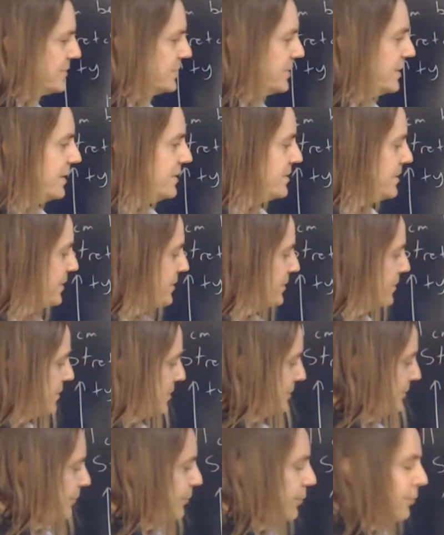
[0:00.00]
case, that's just
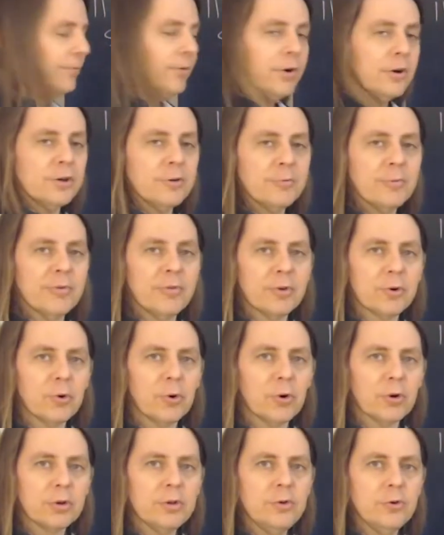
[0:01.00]
the full volume of the
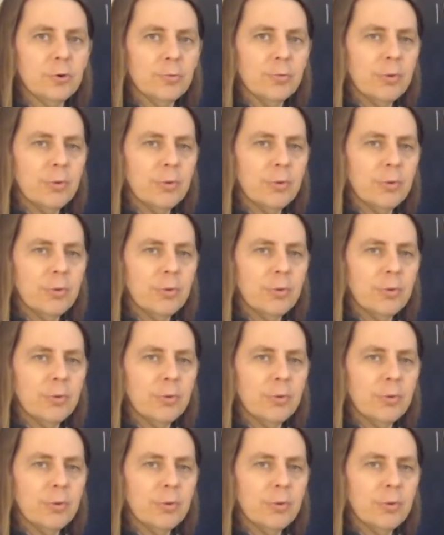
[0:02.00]
cork cube,